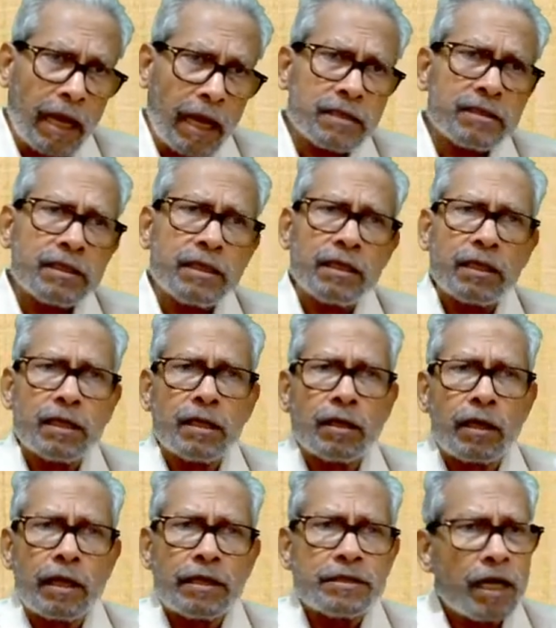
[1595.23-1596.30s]
as
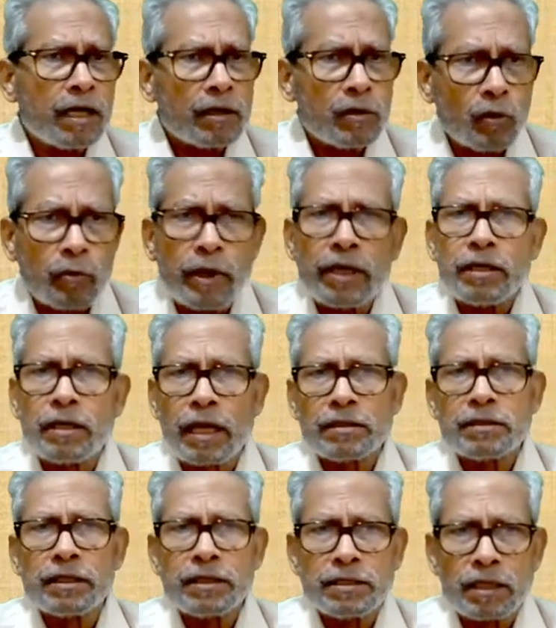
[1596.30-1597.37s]
a HR domain,
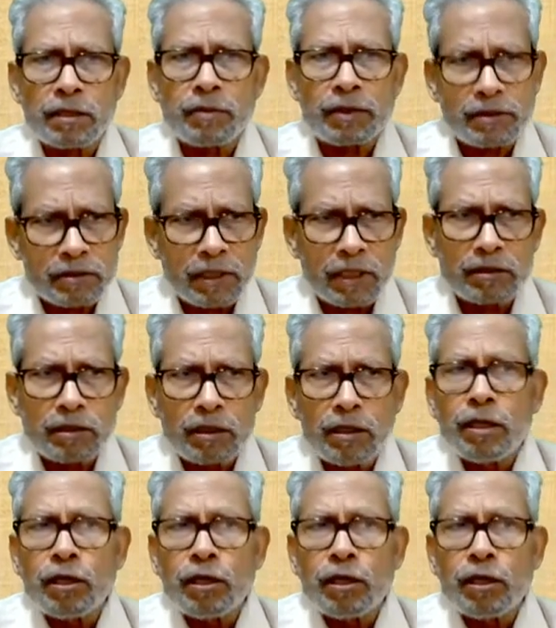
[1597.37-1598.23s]
as a HR personnel,